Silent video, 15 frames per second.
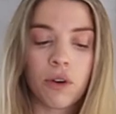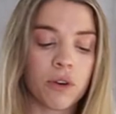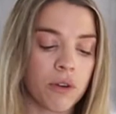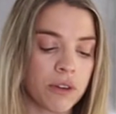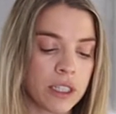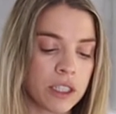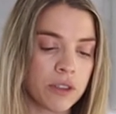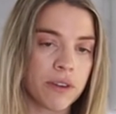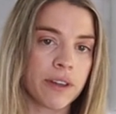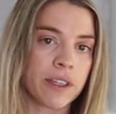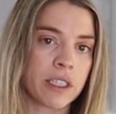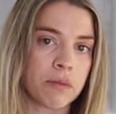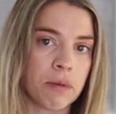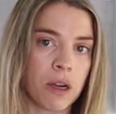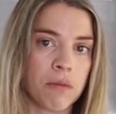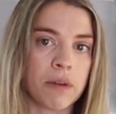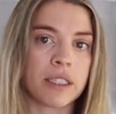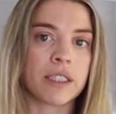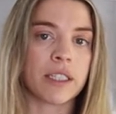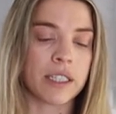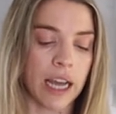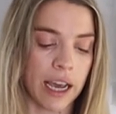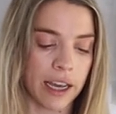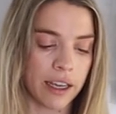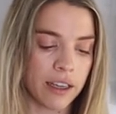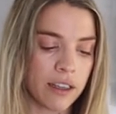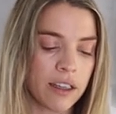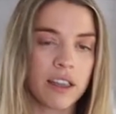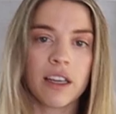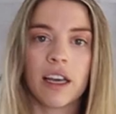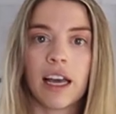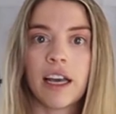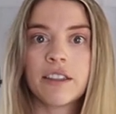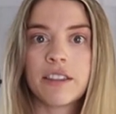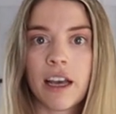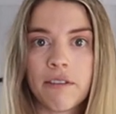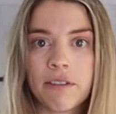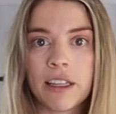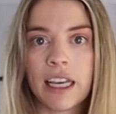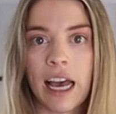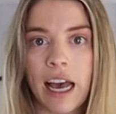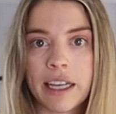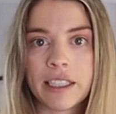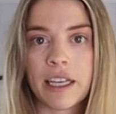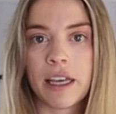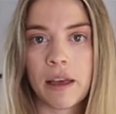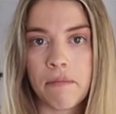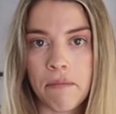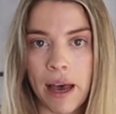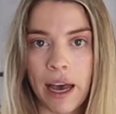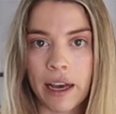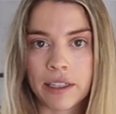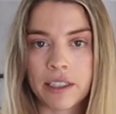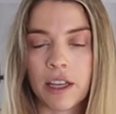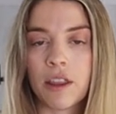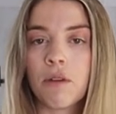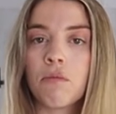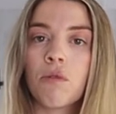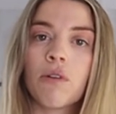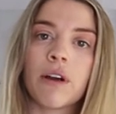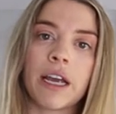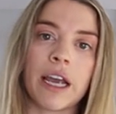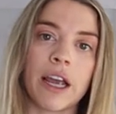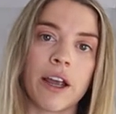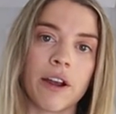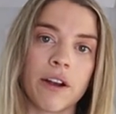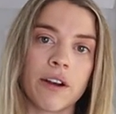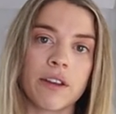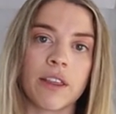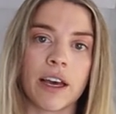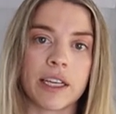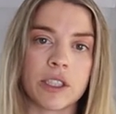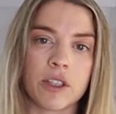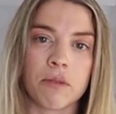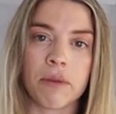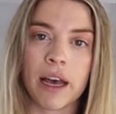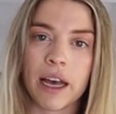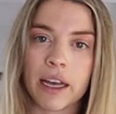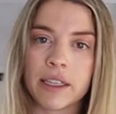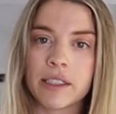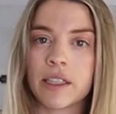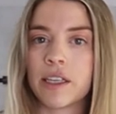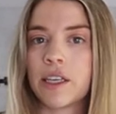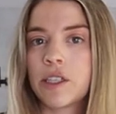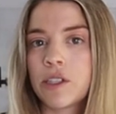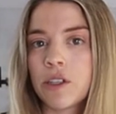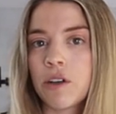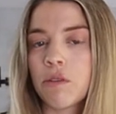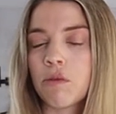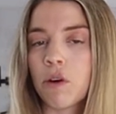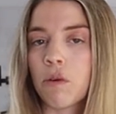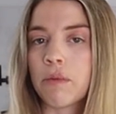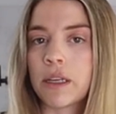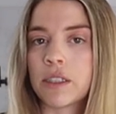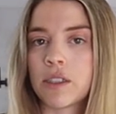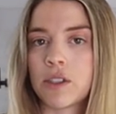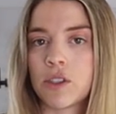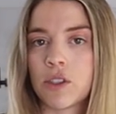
Well, according to our experiment today, it definitely has an impact, and the more air the ice cream has, the easier it will be to